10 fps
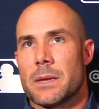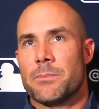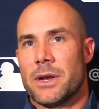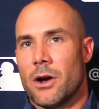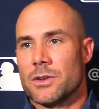
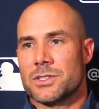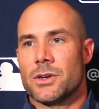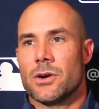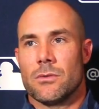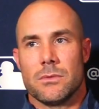but
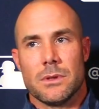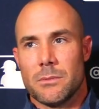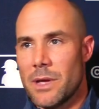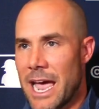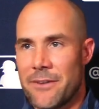also
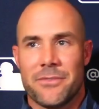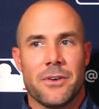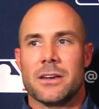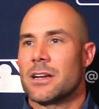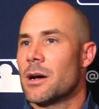have
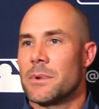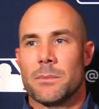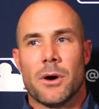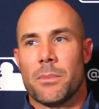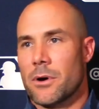fun to come to the
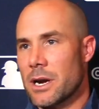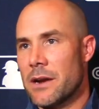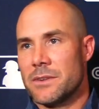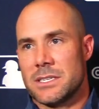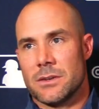ballpark
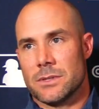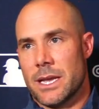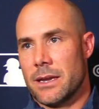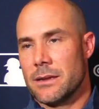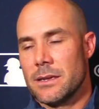every single
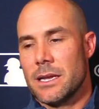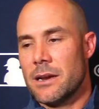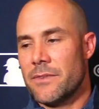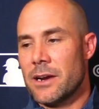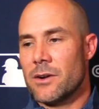day. And
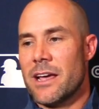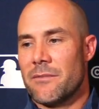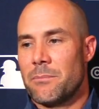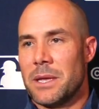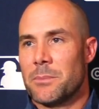if I don't have
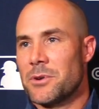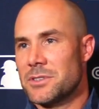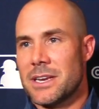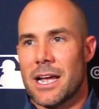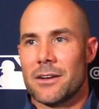big
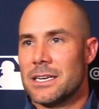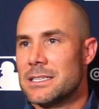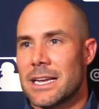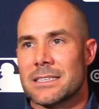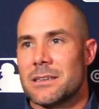personalities
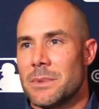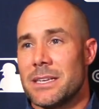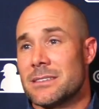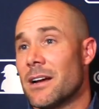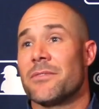next to me,
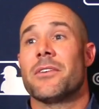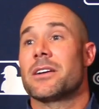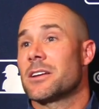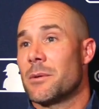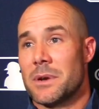it's not fun
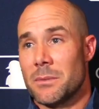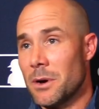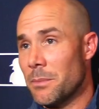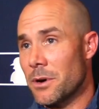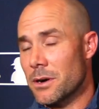coming to the
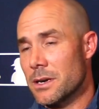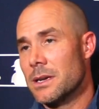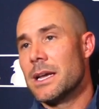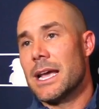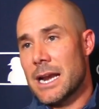ballpark.
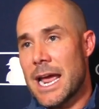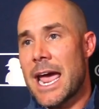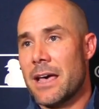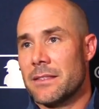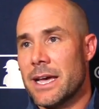And I
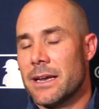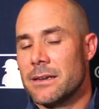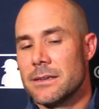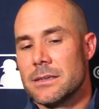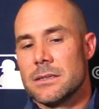had that.
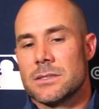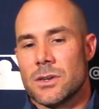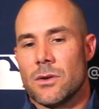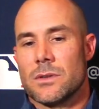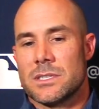
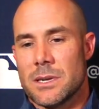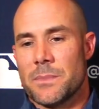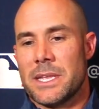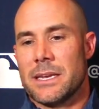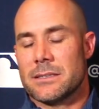So some
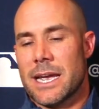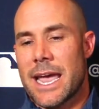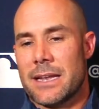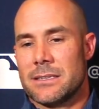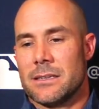things I
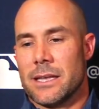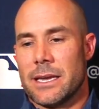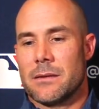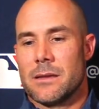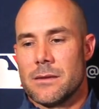had to, like,